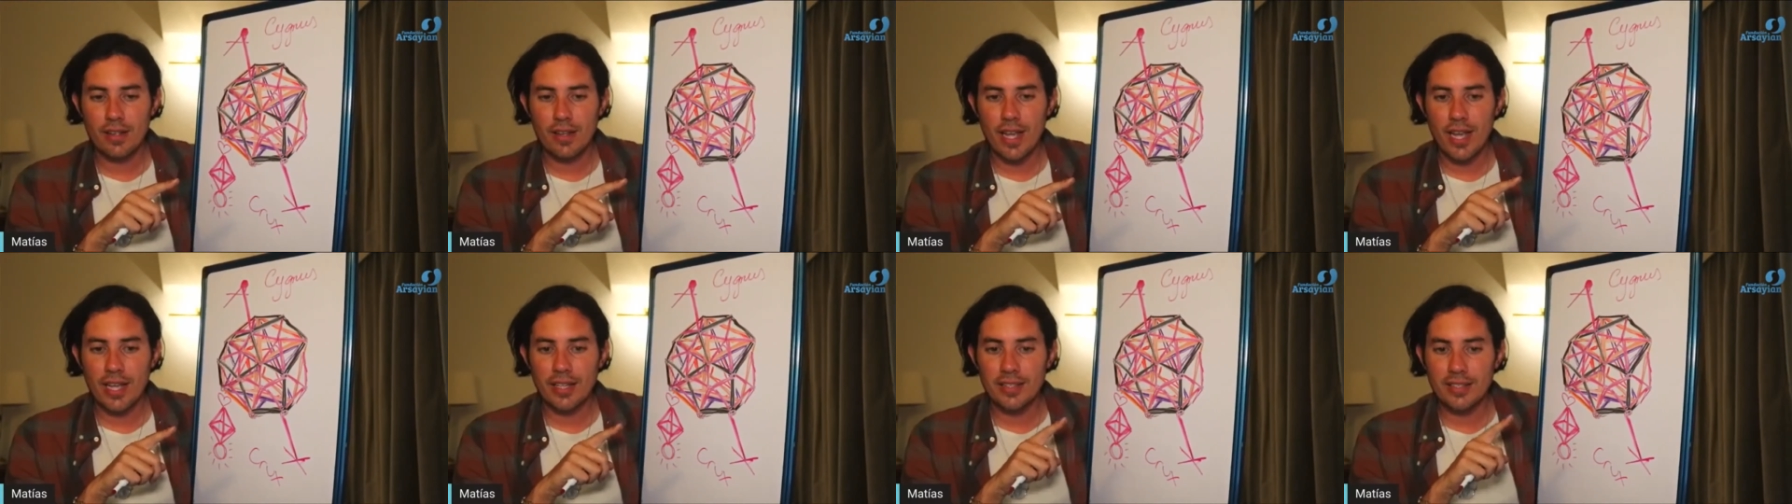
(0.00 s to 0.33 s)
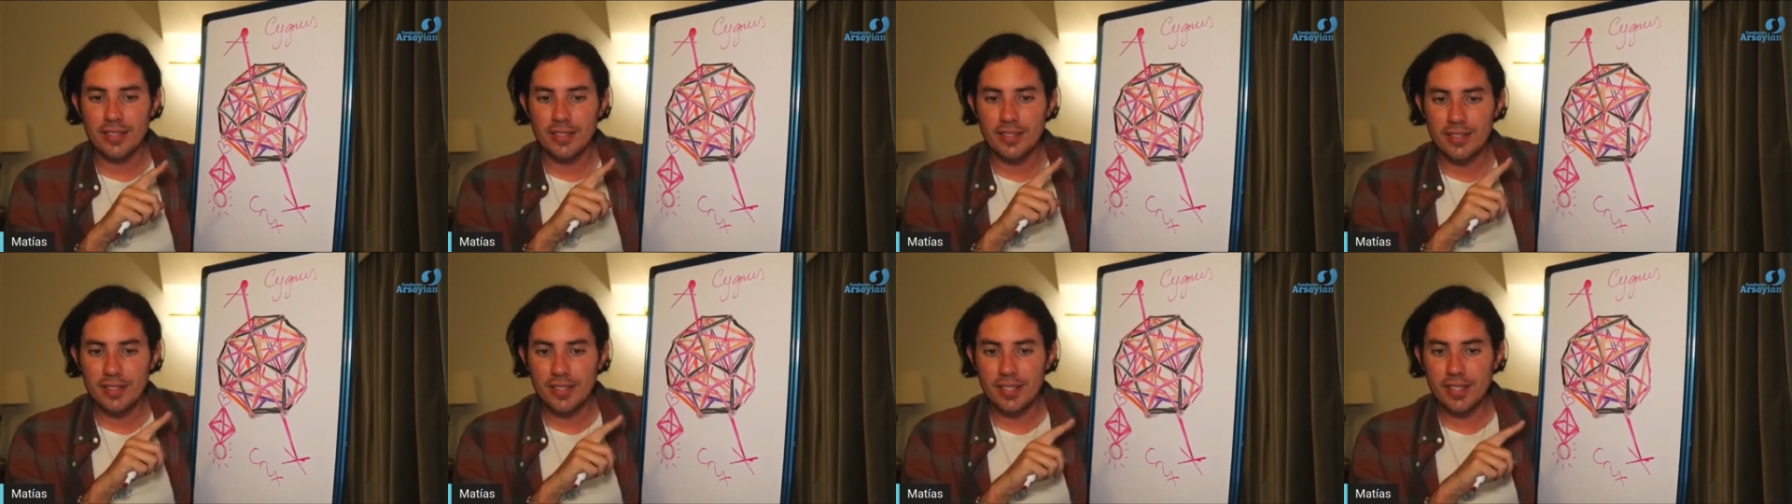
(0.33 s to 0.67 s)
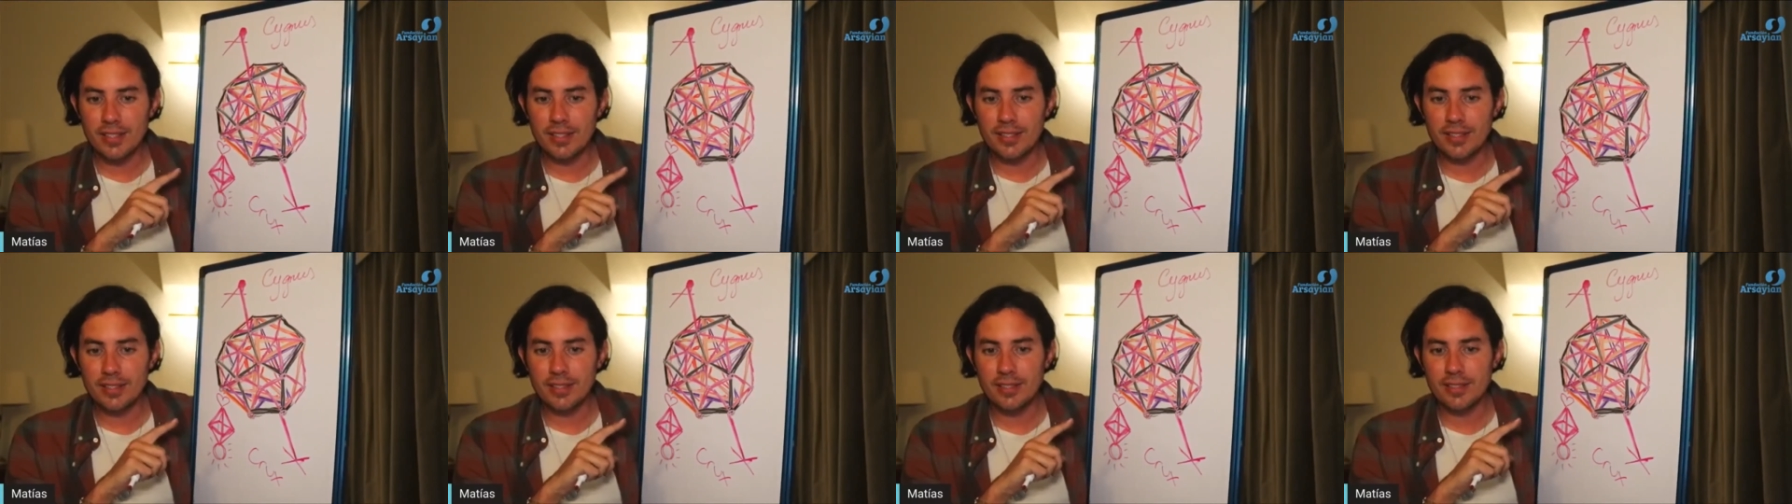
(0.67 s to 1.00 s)
a
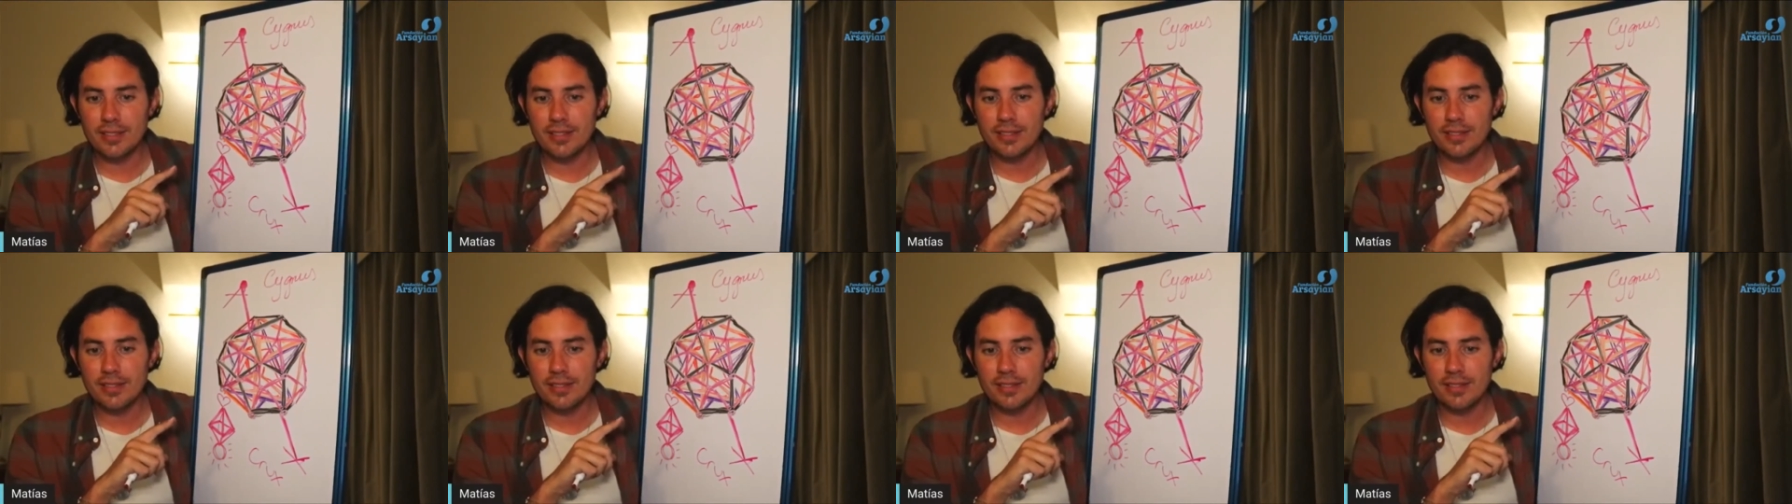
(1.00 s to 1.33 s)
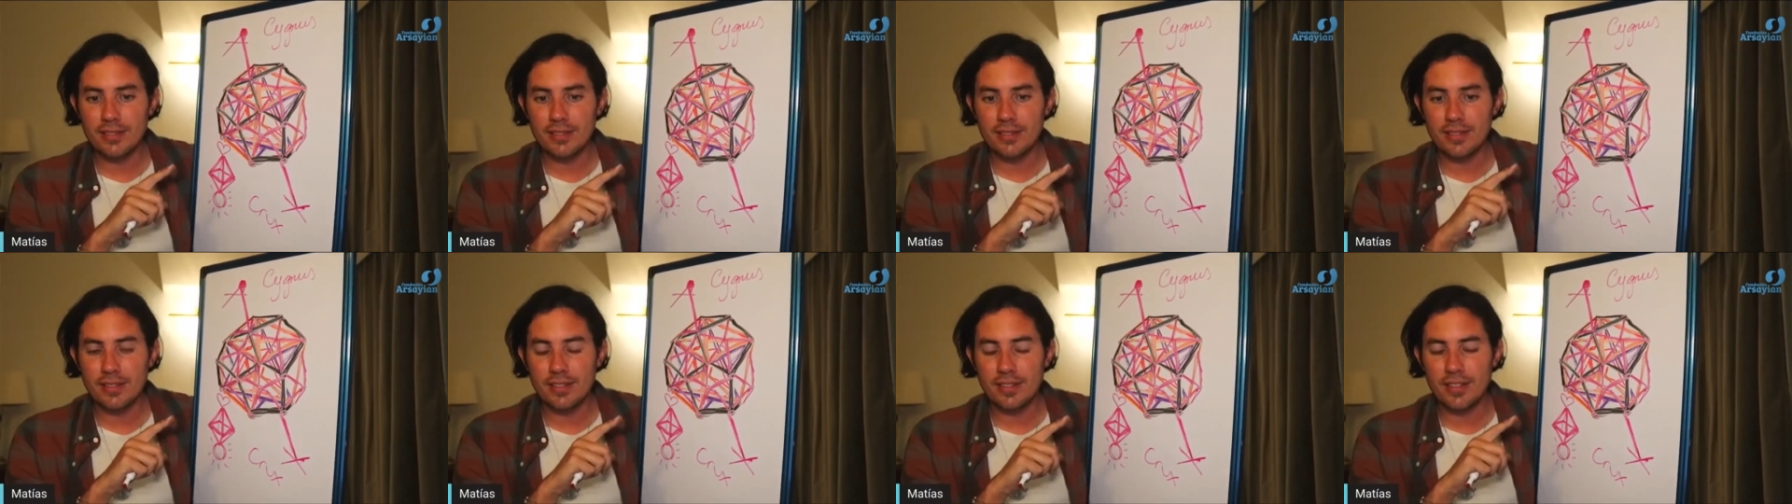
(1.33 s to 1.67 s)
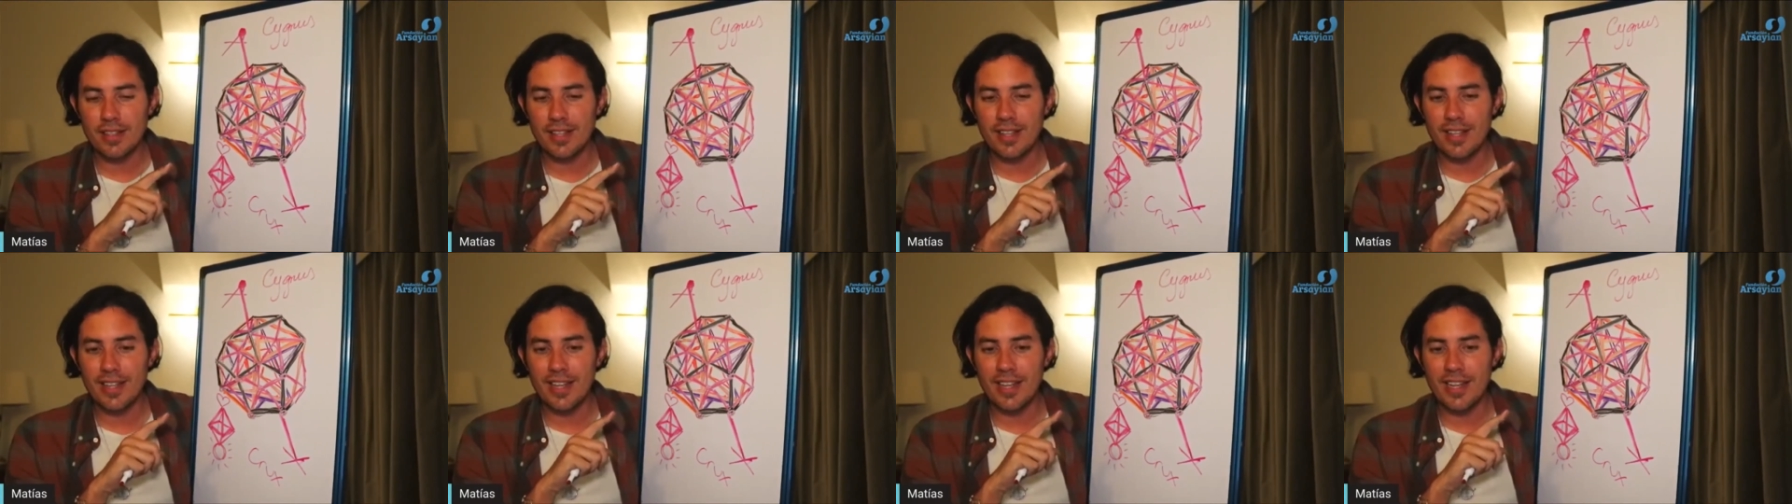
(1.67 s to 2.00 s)
disease
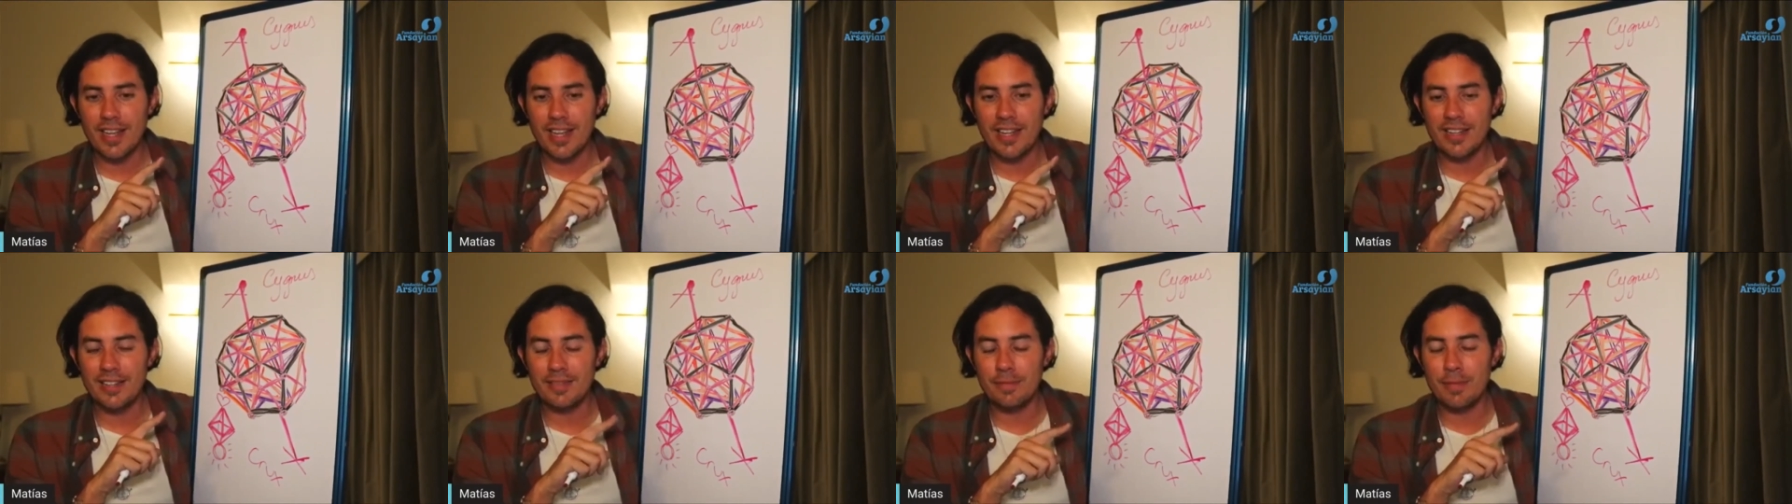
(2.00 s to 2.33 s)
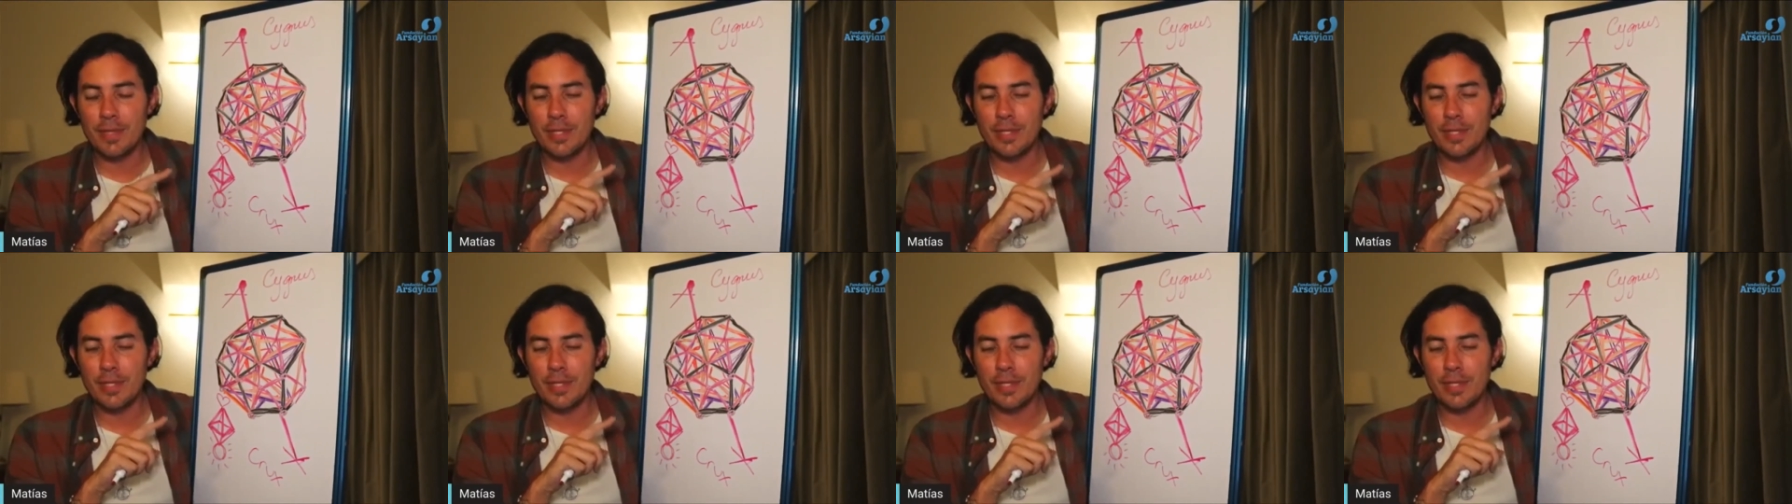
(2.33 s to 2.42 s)
in